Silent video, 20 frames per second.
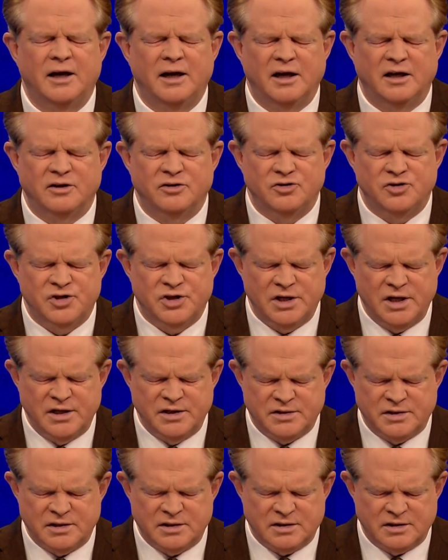In
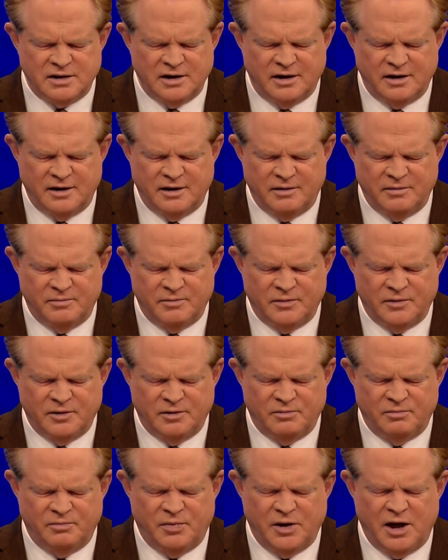Jesus' name,
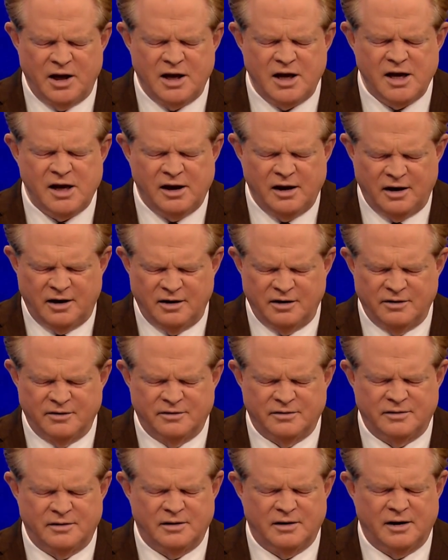be
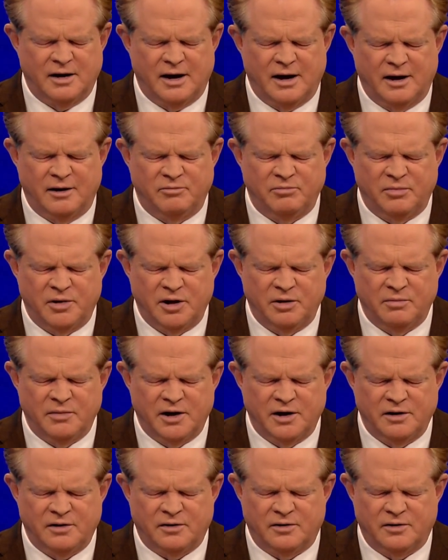healed and be made